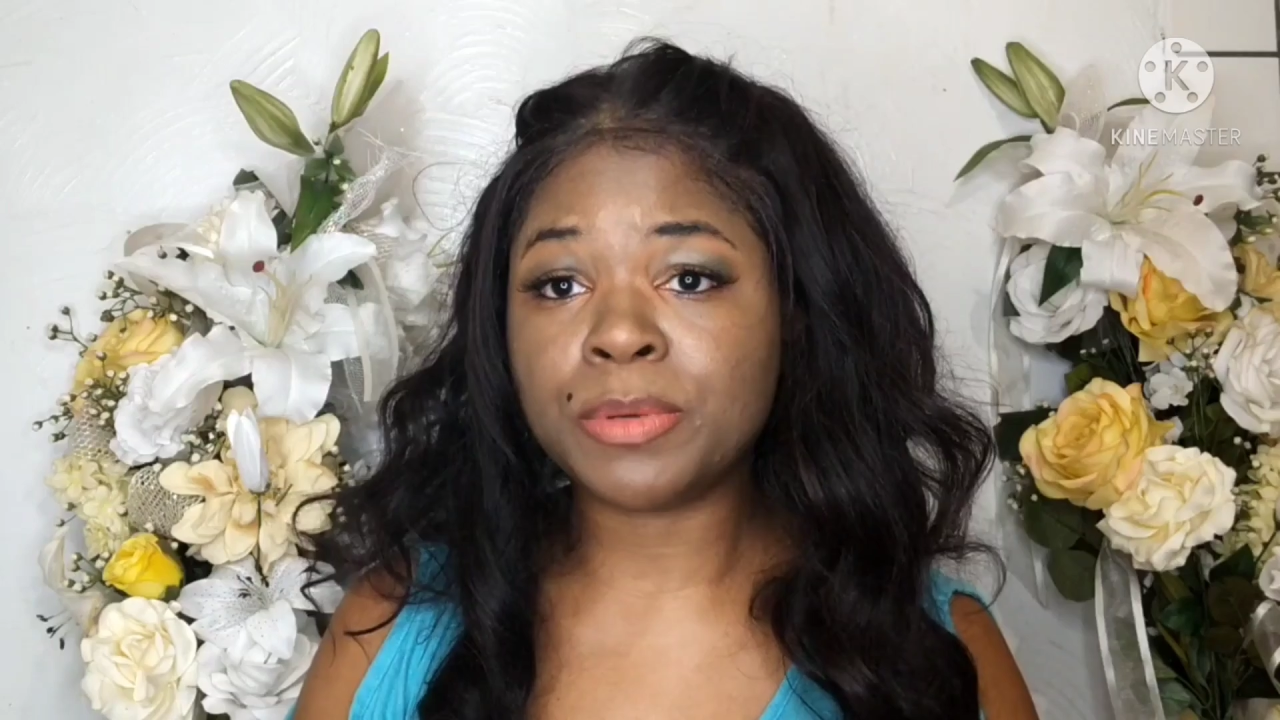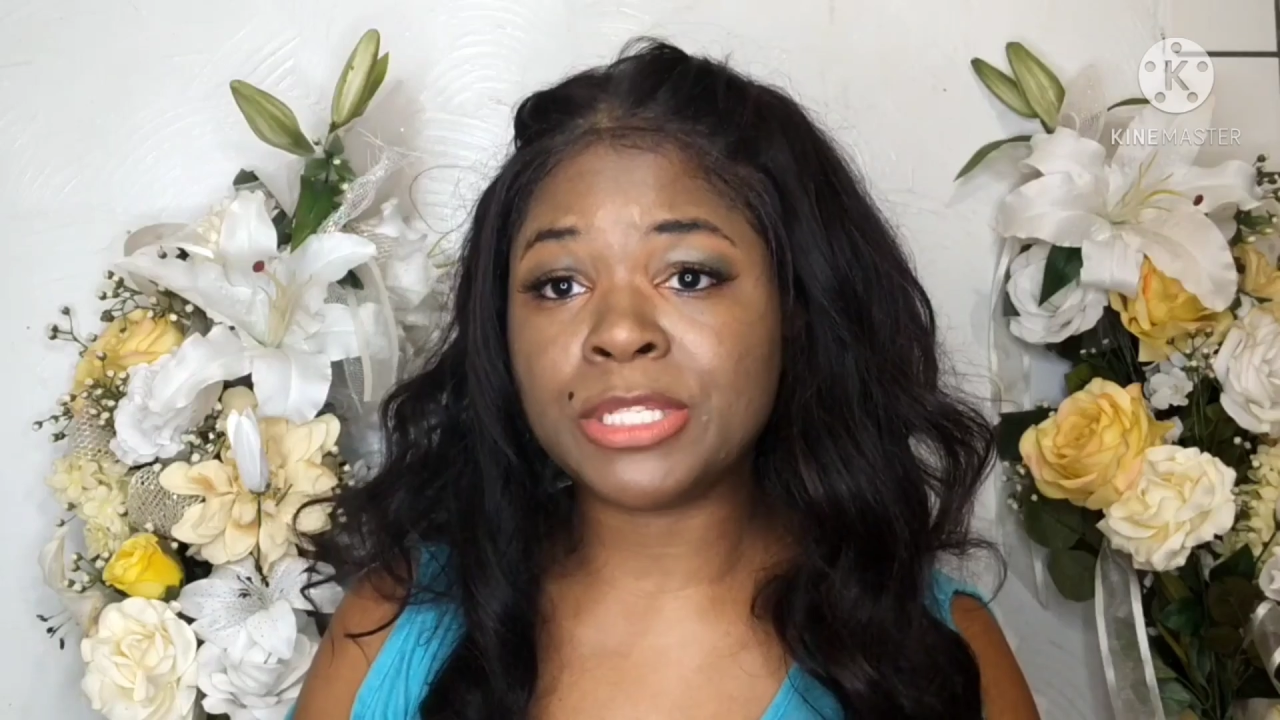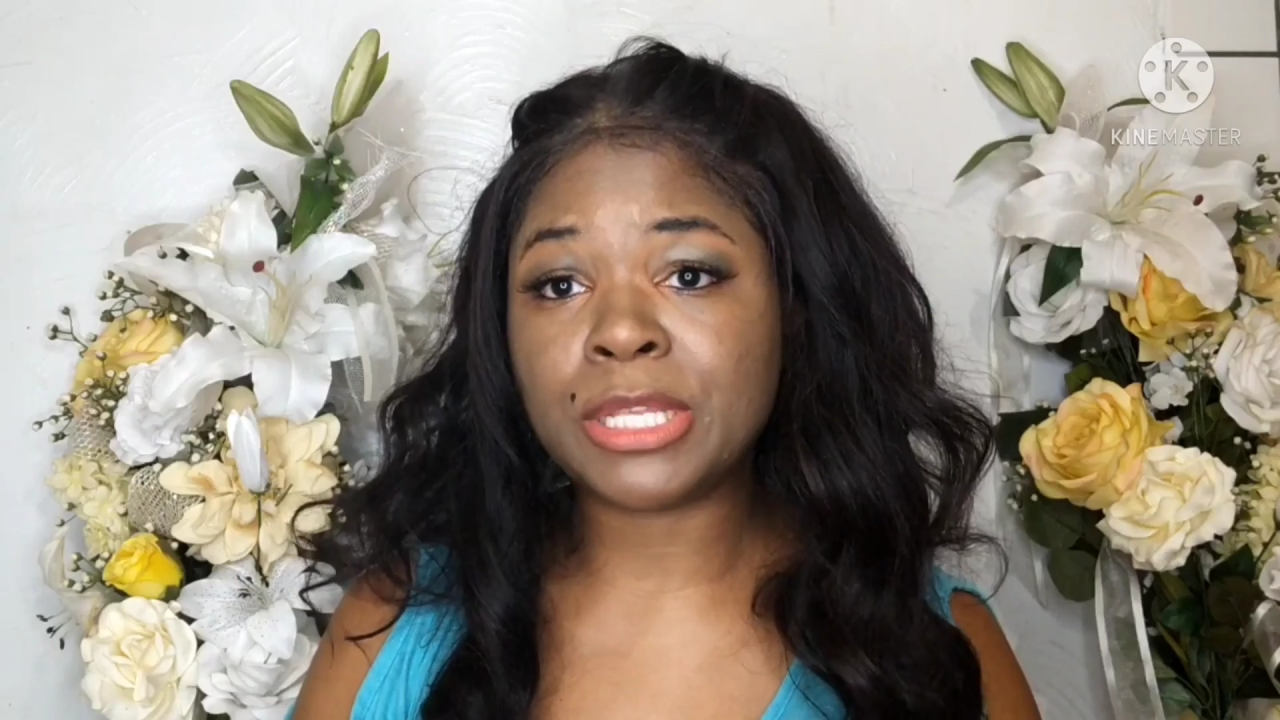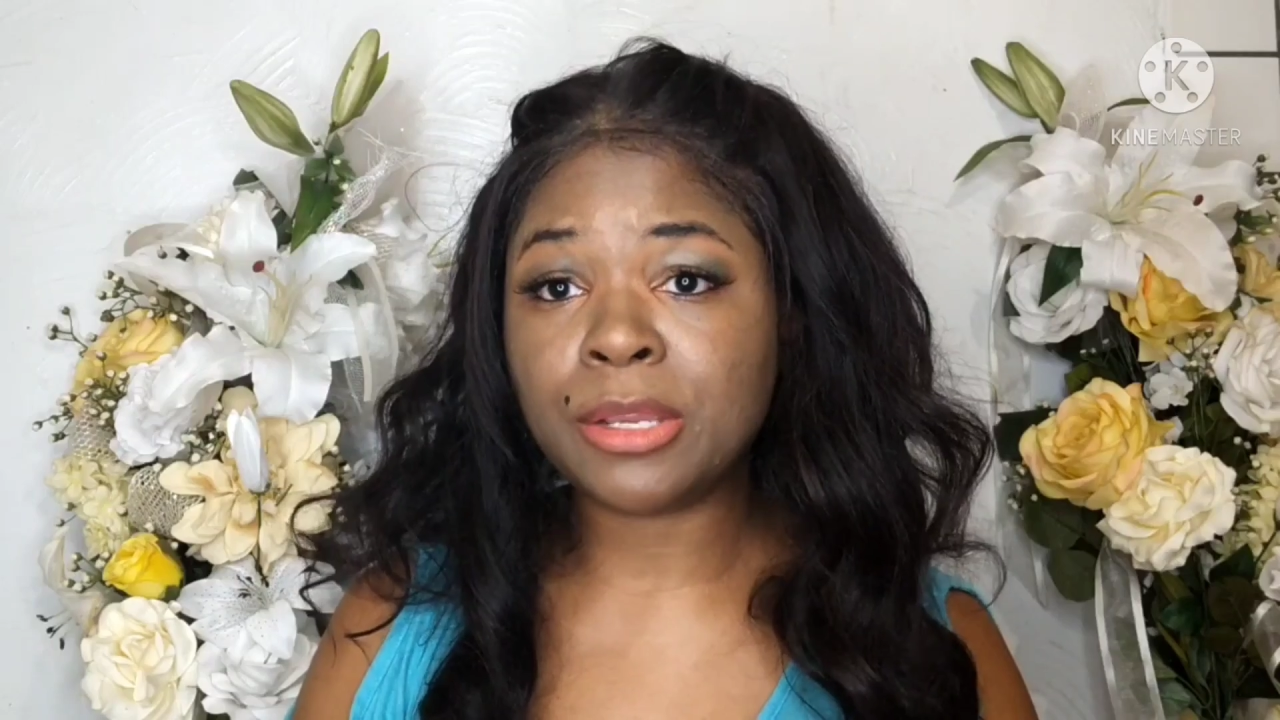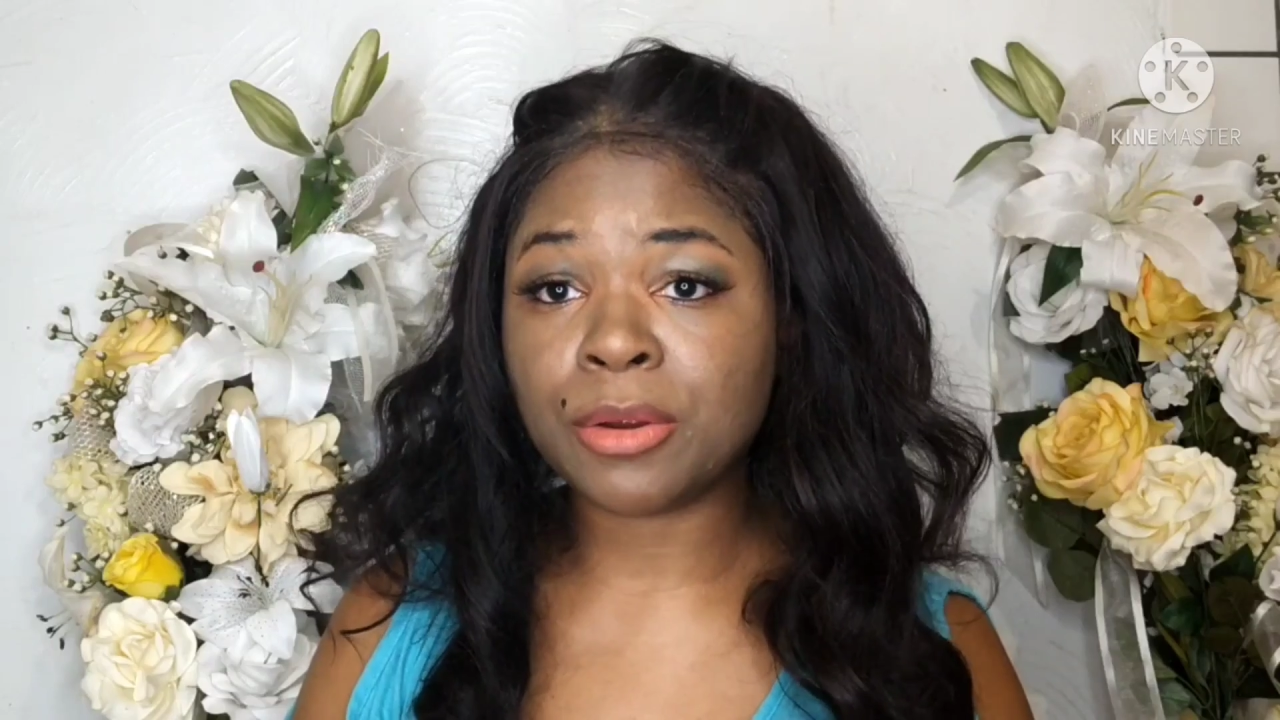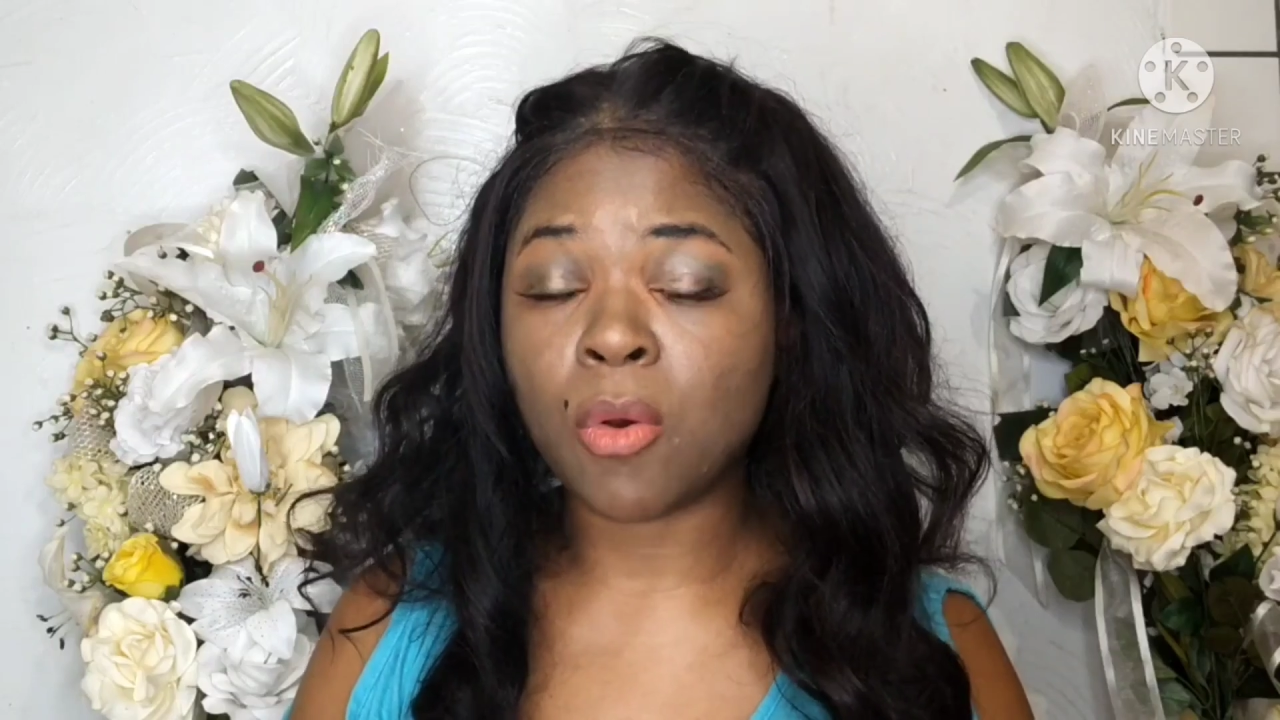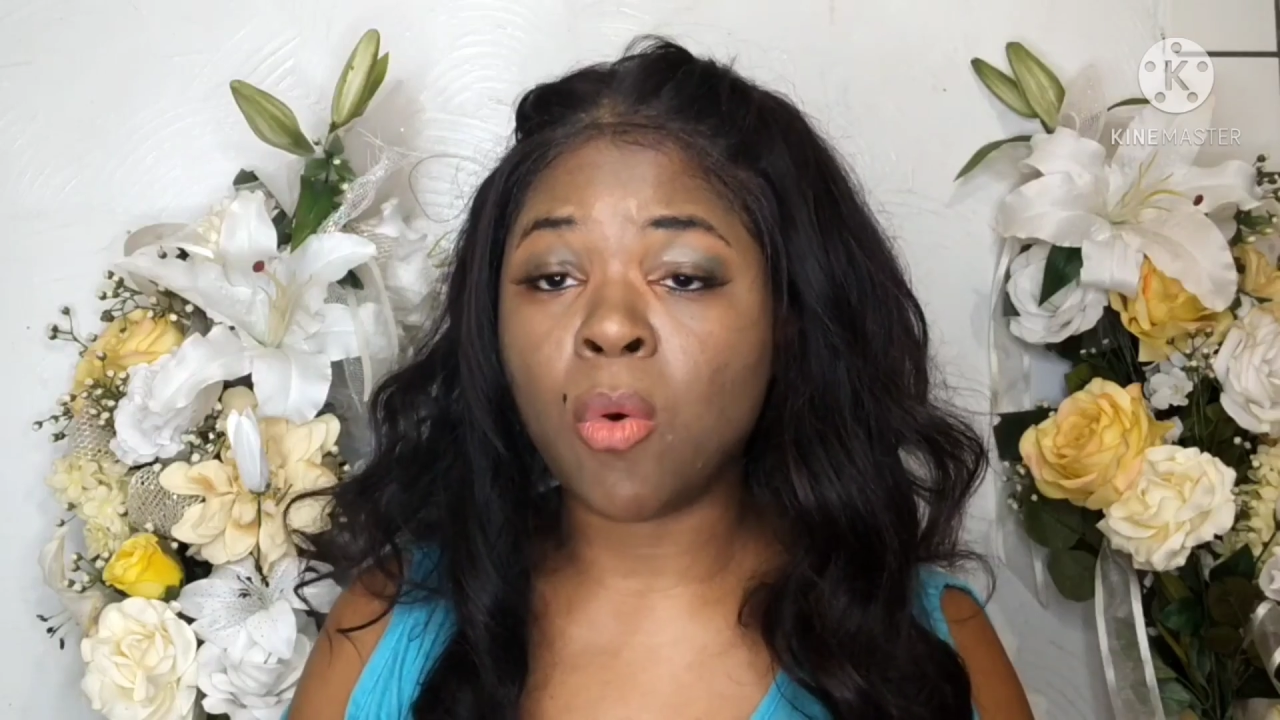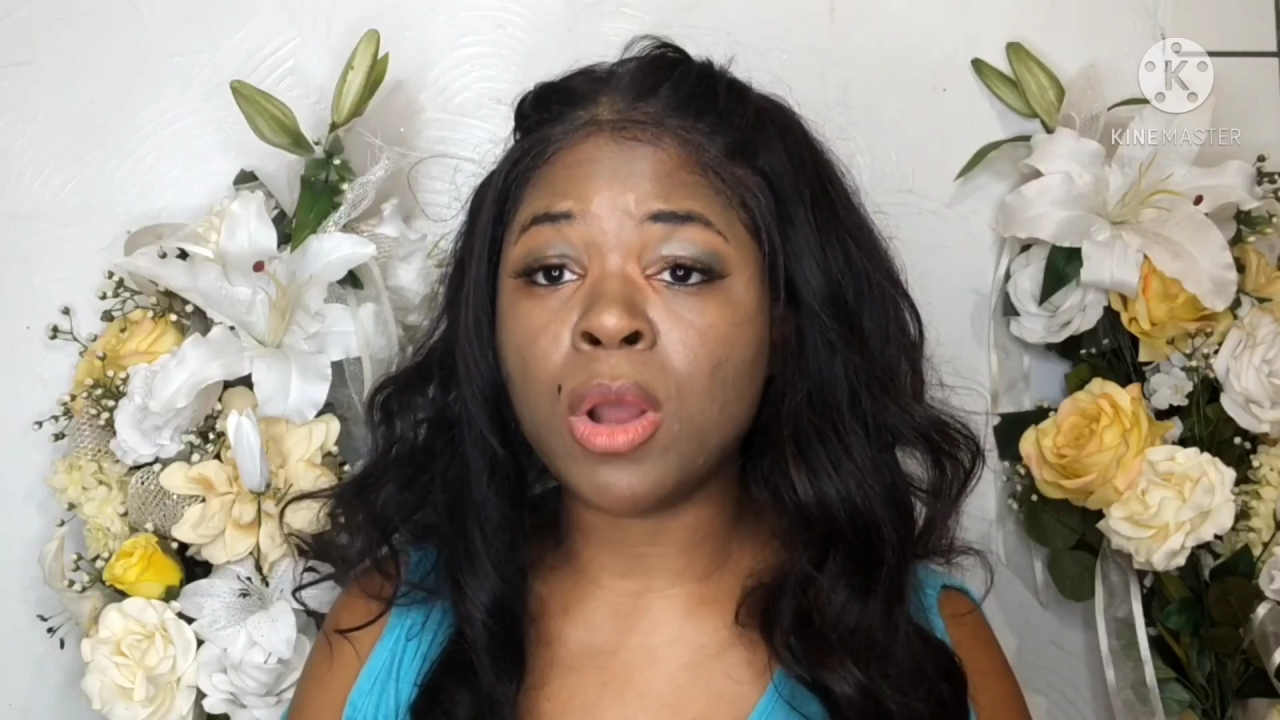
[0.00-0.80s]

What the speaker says: on earth